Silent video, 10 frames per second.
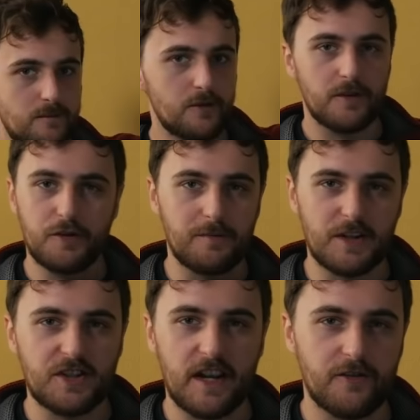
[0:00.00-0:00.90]
Not too
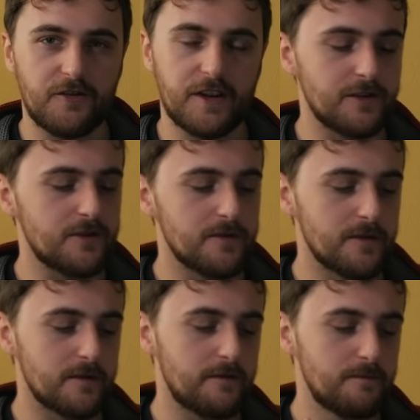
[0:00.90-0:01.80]
much texture, it just
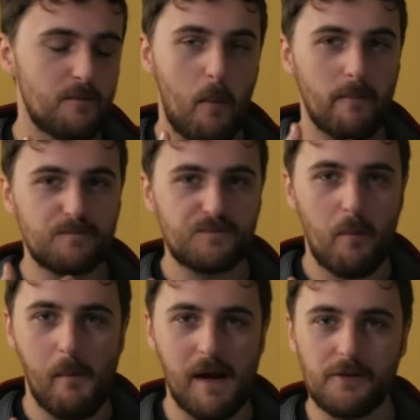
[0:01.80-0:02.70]
sort
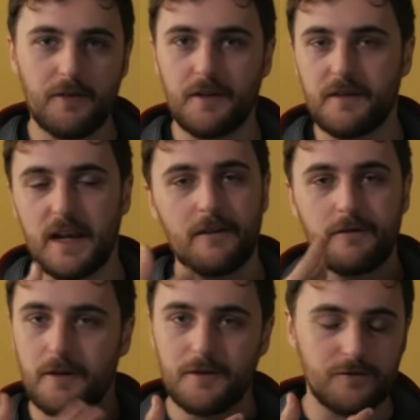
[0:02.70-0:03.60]
of melts in the teeth,
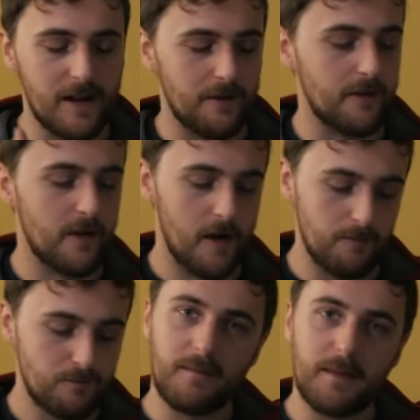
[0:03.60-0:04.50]
rolls around the tongue.
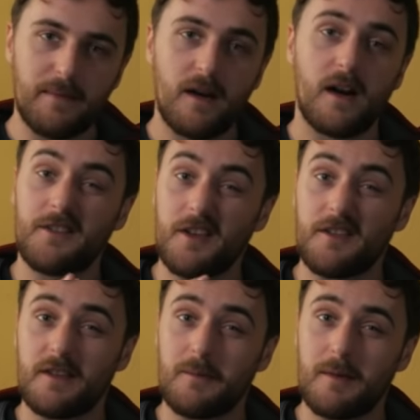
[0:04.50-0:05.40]
I
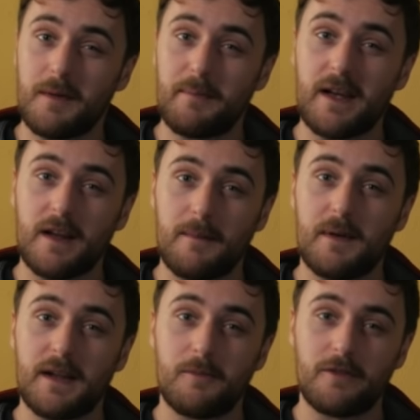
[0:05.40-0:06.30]
certainly won't be picking up
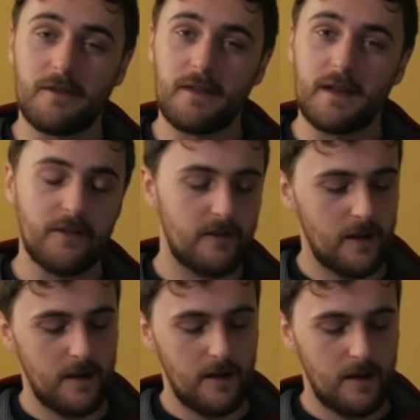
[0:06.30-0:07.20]
any more of this
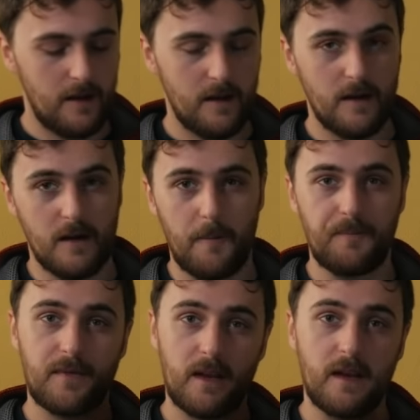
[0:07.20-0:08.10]

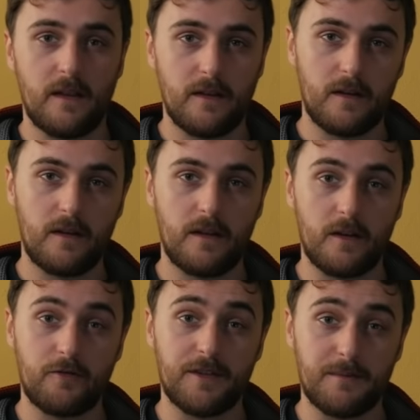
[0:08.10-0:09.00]
in the
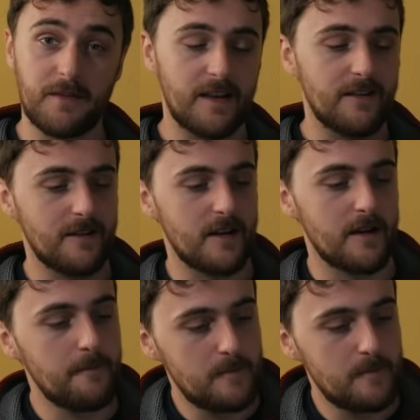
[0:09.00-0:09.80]
Christmas season here.